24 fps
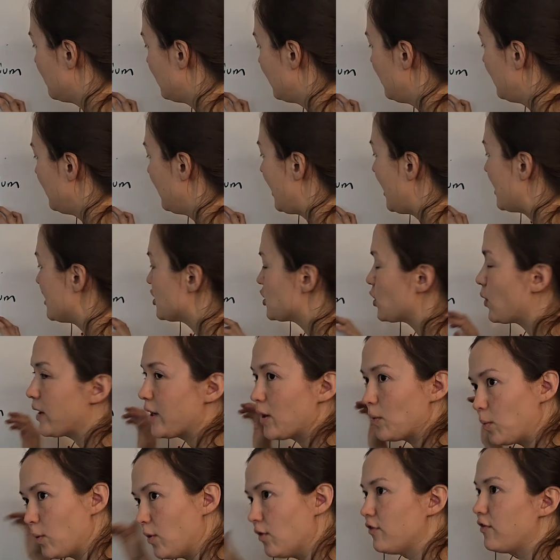Because when you make
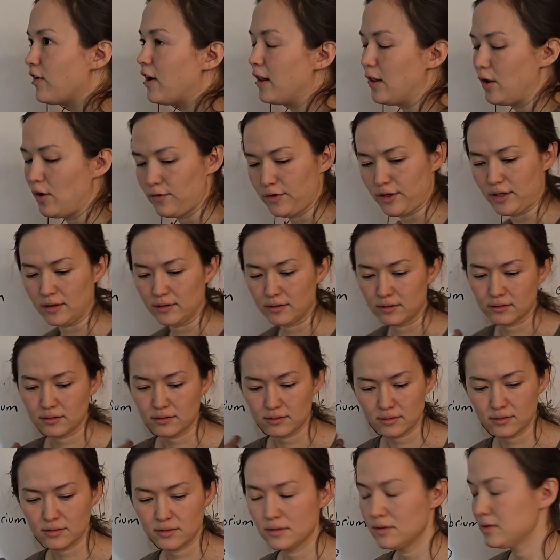it go up, it wants to go